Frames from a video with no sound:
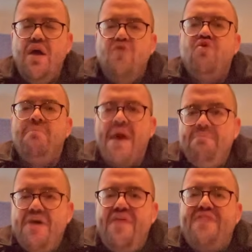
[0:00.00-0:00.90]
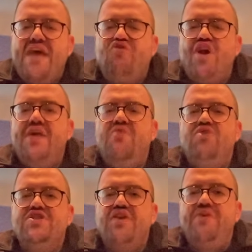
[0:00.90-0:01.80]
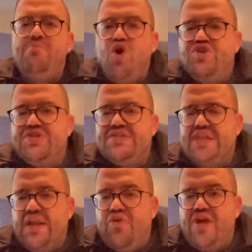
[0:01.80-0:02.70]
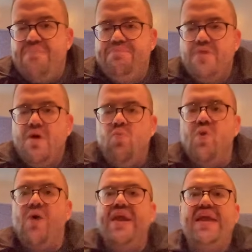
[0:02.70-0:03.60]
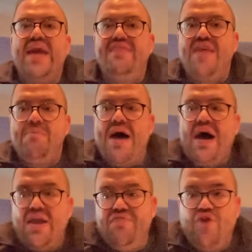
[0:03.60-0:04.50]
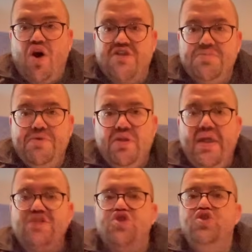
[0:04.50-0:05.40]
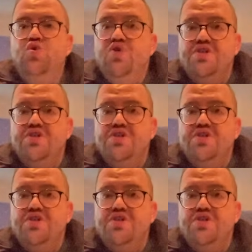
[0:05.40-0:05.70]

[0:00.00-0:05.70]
Remember that they've got a risk of emergence delirium. We want to get them out of the hospital as soon as